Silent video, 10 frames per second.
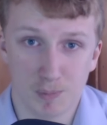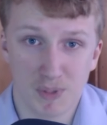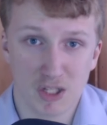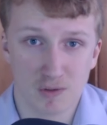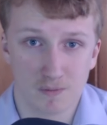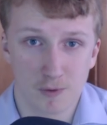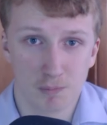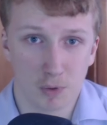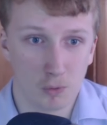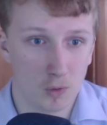possession
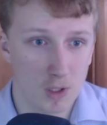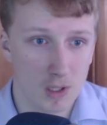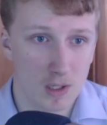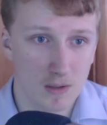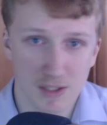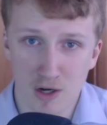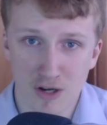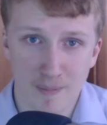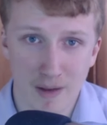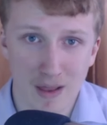football. There's no
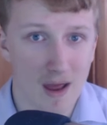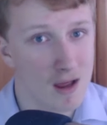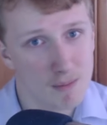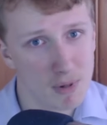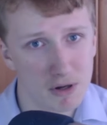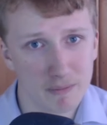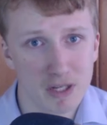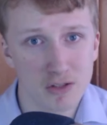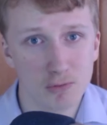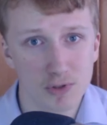doubt about that. Bearing in mind
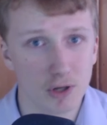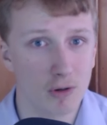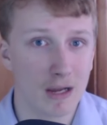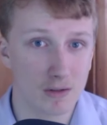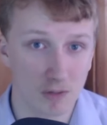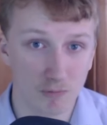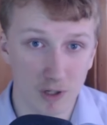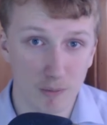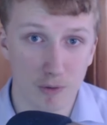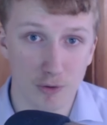he's also had done
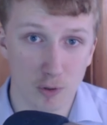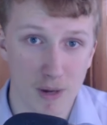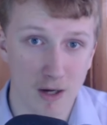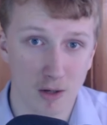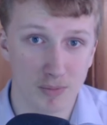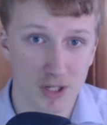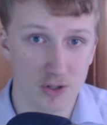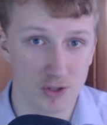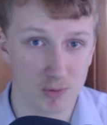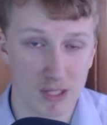really well in European
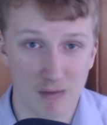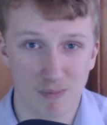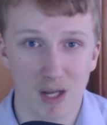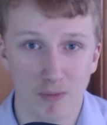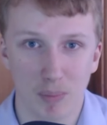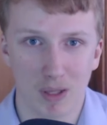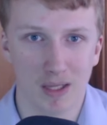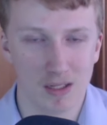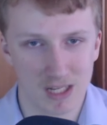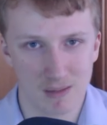competitions where there have been other
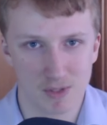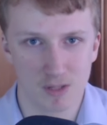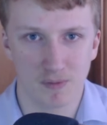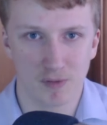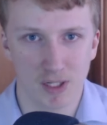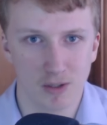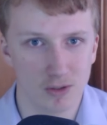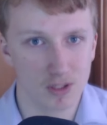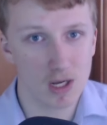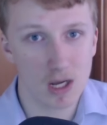player teams that have been really
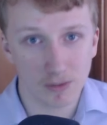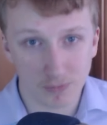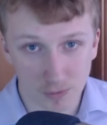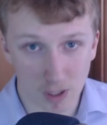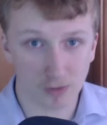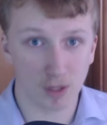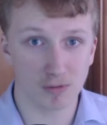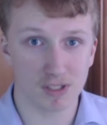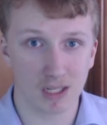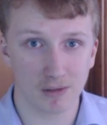good. I don't
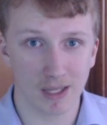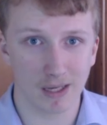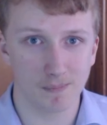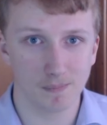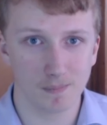discount that.